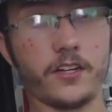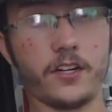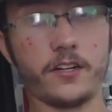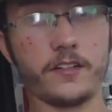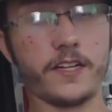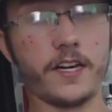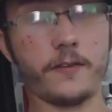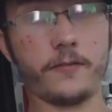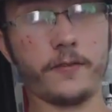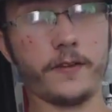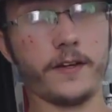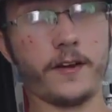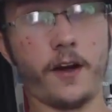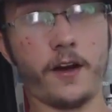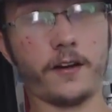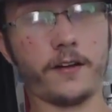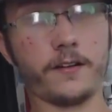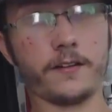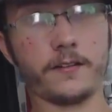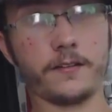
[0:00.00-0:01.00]
they're definitely
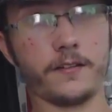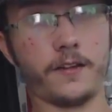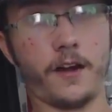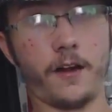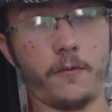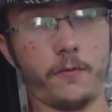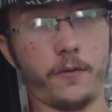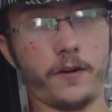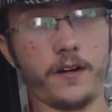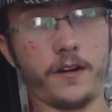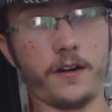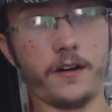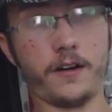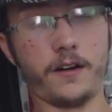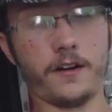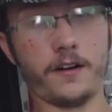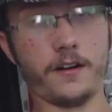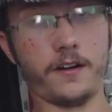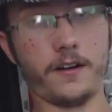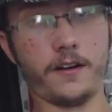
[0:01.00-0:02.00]
not not what
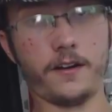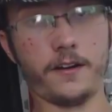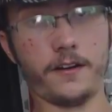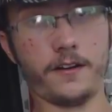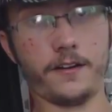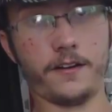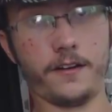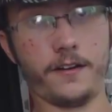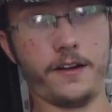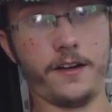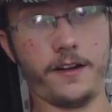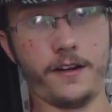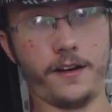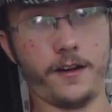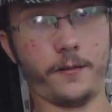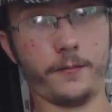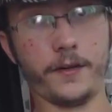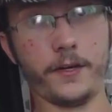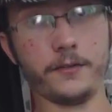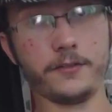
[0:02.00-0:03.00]
uh, uh
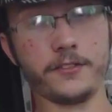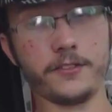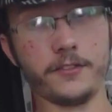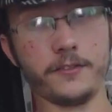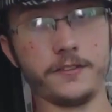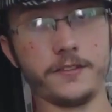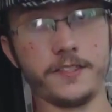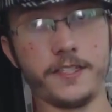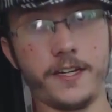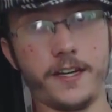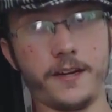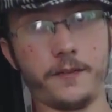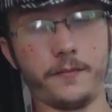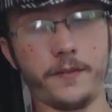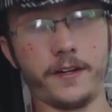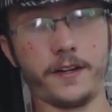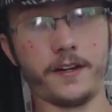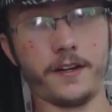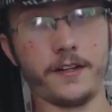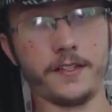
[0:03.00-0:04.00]
I'm used to
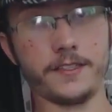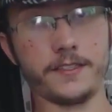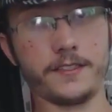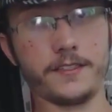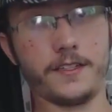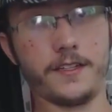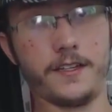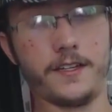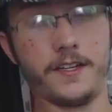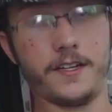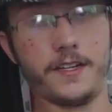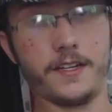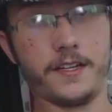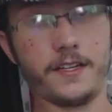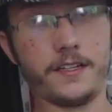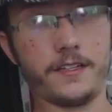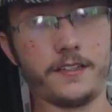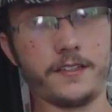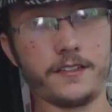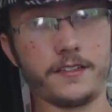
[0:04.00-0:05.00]
seeing because
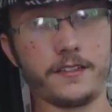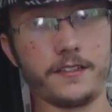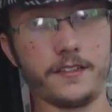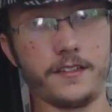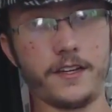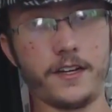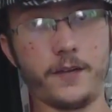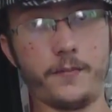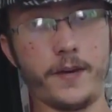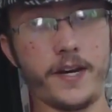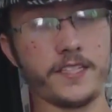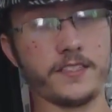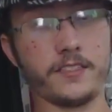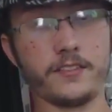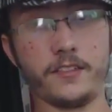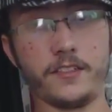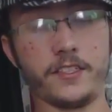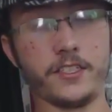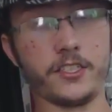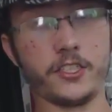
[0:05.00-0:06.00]
they're
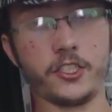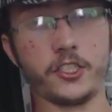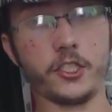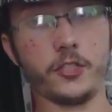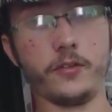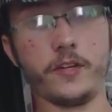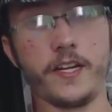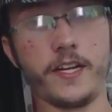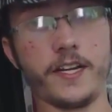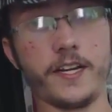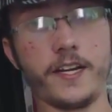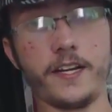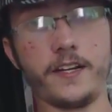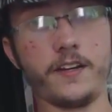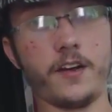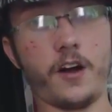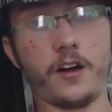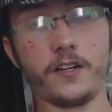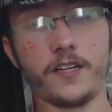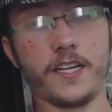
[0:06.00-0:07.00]
basically just shooting
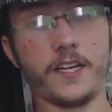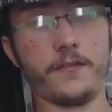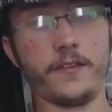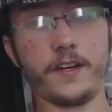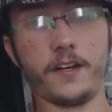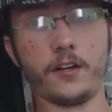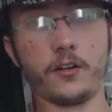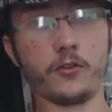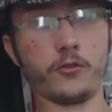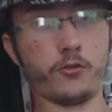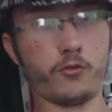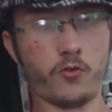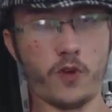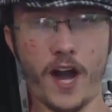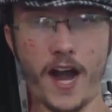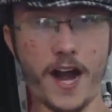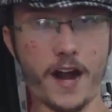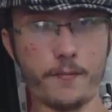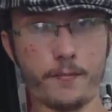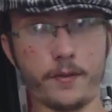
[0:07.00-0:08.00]
and not giving a
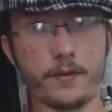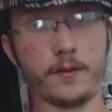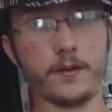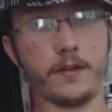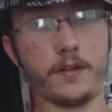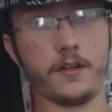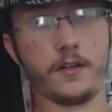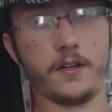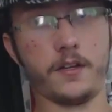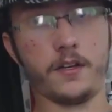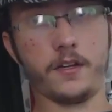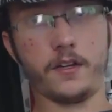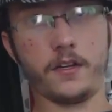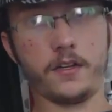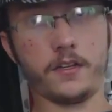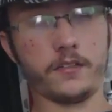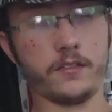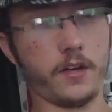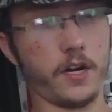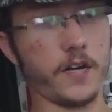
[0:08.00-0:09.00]
crap,
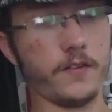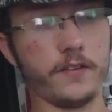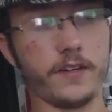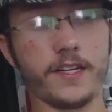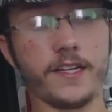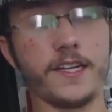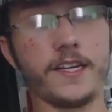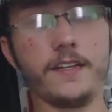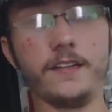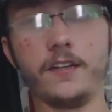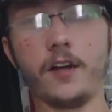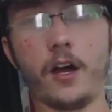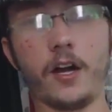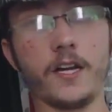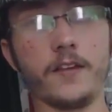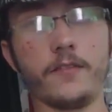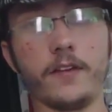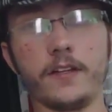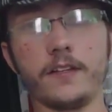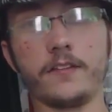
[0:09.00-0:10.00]
not even
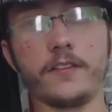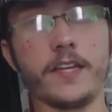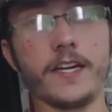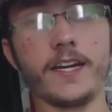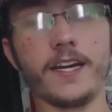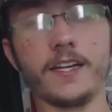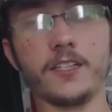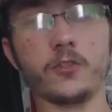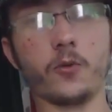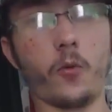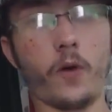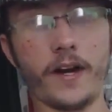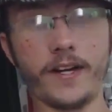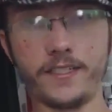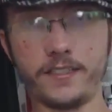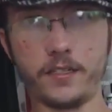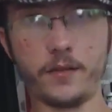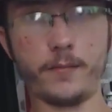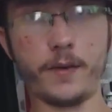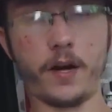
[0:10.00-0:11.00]
not even thinking
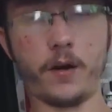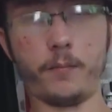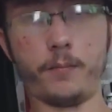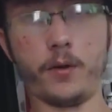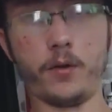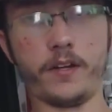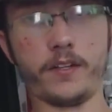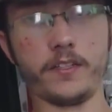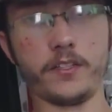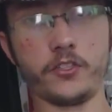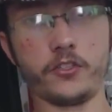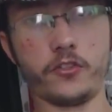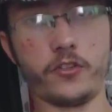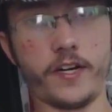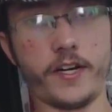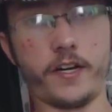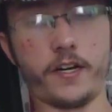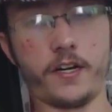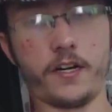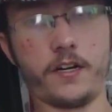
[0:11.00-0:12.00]
twice about pulling the
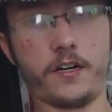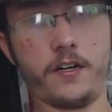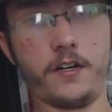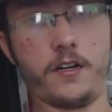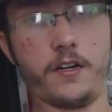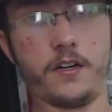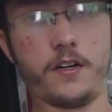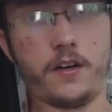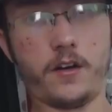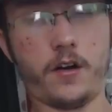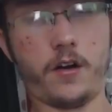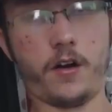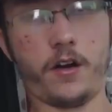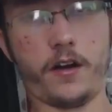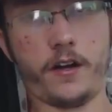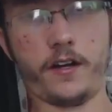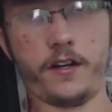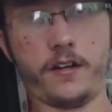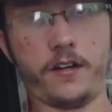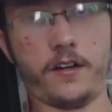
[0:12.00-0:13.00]
trigger
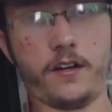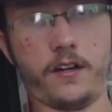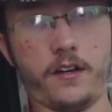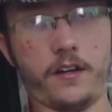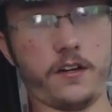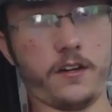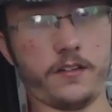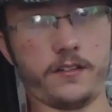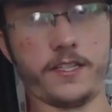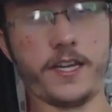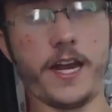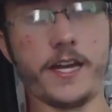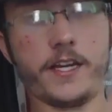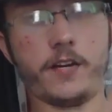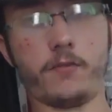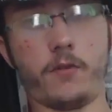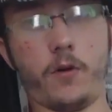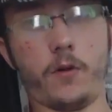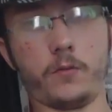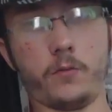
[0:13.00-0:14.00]
on uh, a
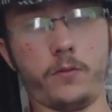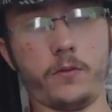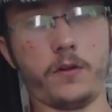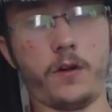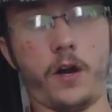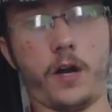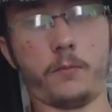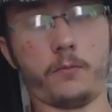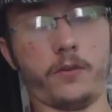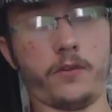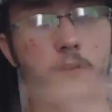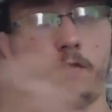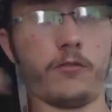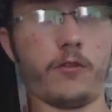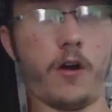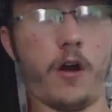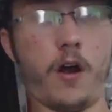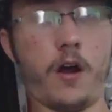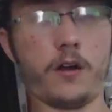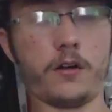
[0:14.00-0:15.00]
ten year old armed with a
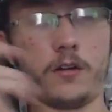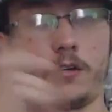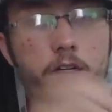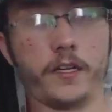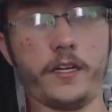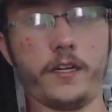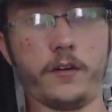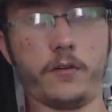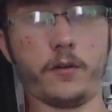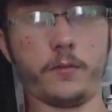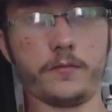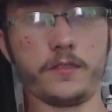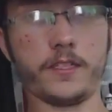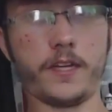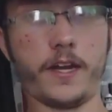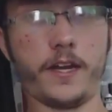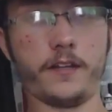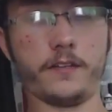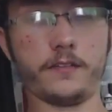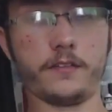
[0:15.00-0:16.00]
rock. You know what I'm
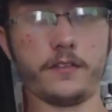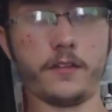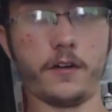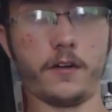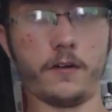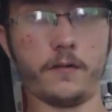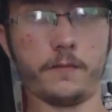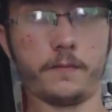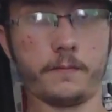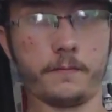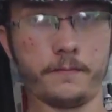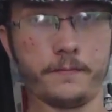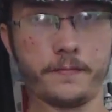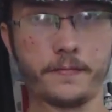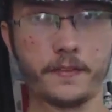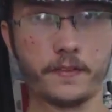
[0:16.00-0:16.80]
saying? So